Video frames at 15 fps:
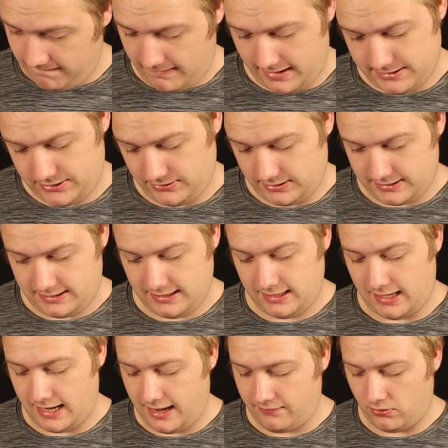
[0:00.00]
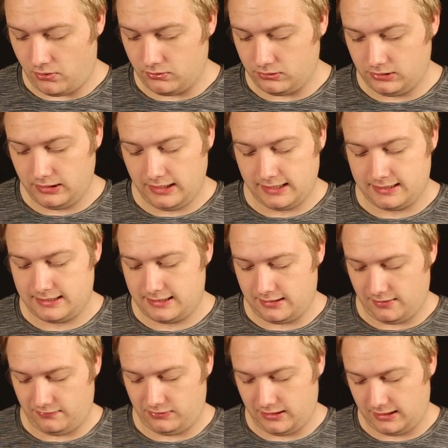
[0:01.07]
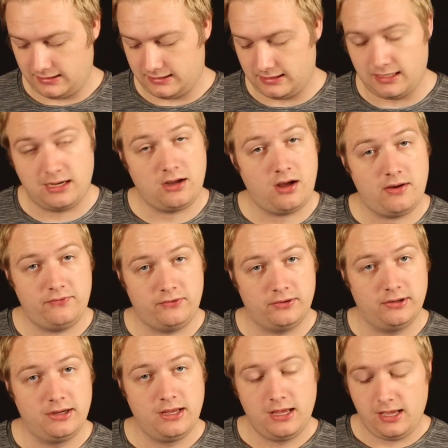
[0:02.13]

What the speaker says: as you can see, I have a whole list of things that I offer.